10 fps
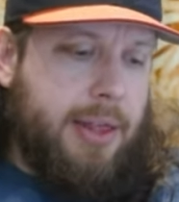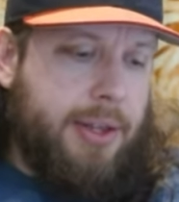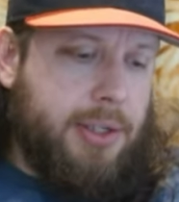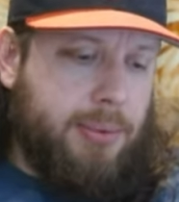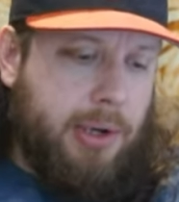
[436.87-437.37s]
And I
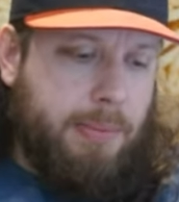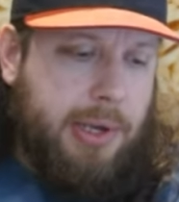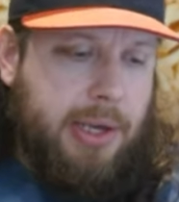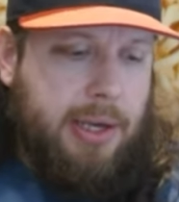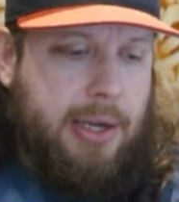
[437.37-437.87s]
got this
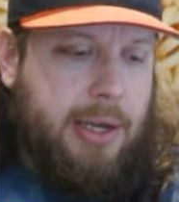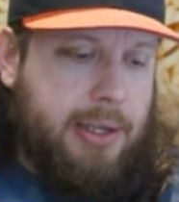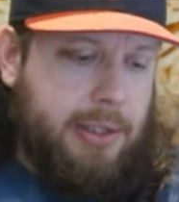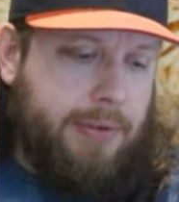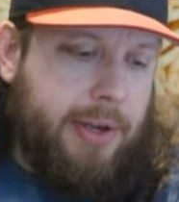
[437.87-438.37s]
one
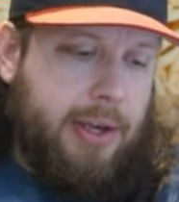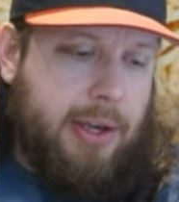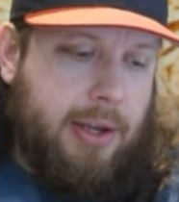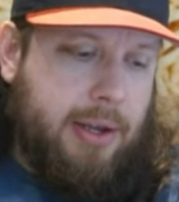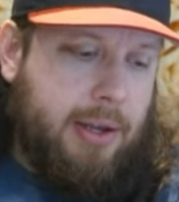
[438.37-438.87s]
because
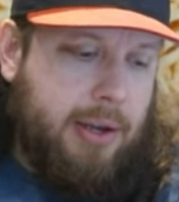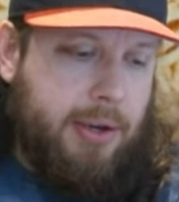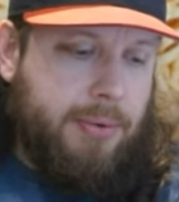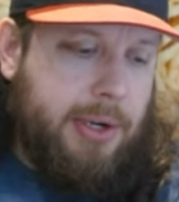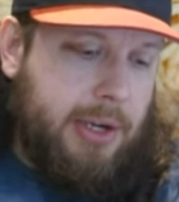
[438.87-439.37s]
of a
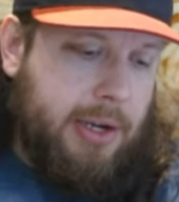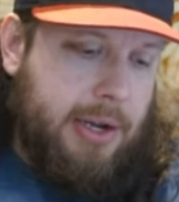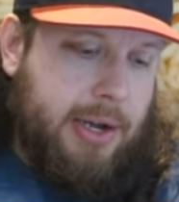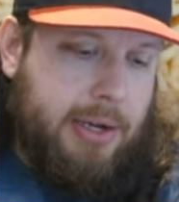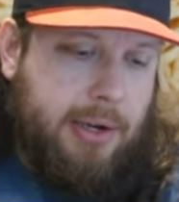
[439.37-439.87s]

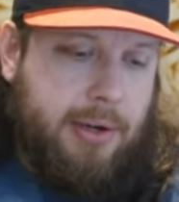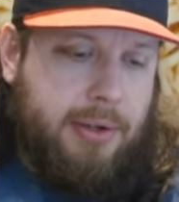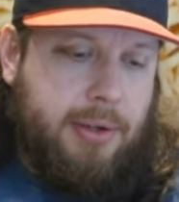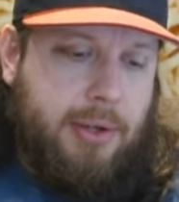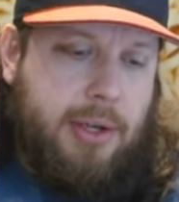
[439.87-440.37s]
ingredient on
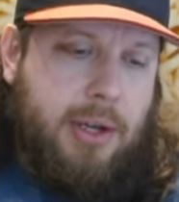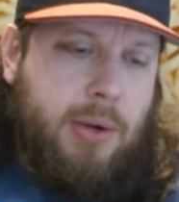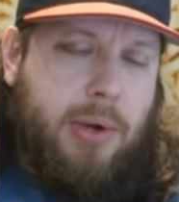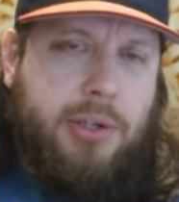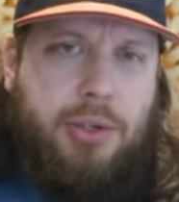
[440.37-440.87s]
here.
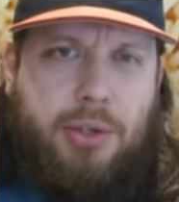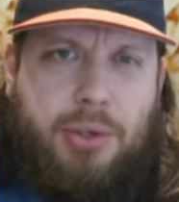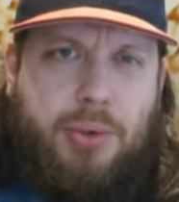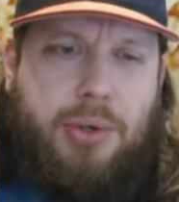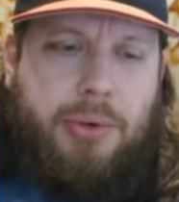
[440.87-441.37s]

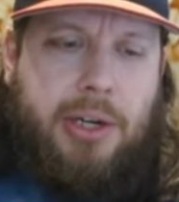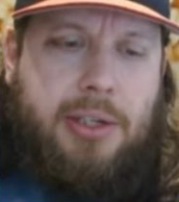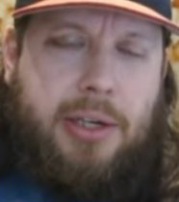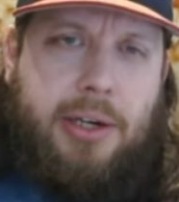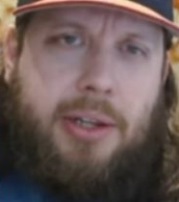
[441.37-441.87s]
Actually, there's two
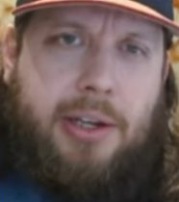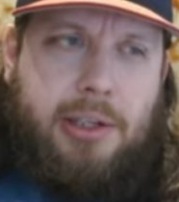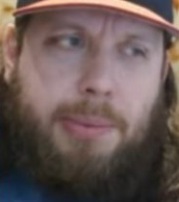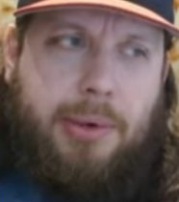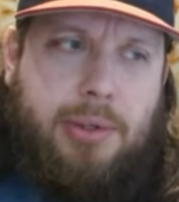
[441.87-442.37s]
ingredients on
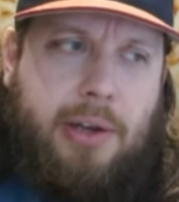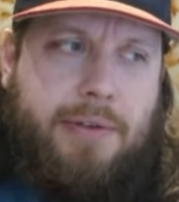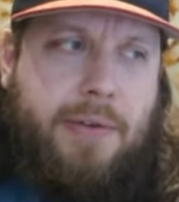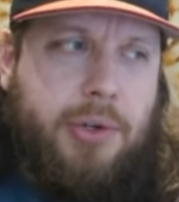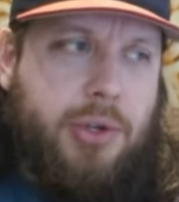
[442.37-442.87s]
here that I
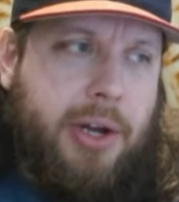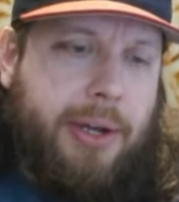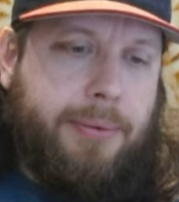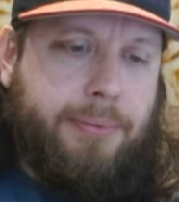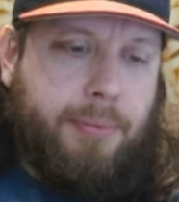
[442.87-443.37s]
supposedly have never
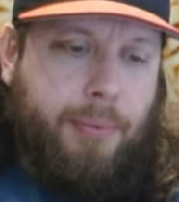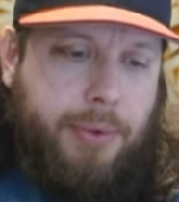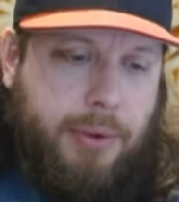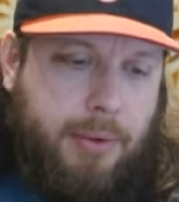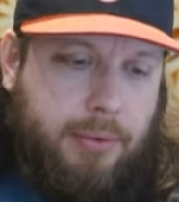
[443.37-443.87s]
tried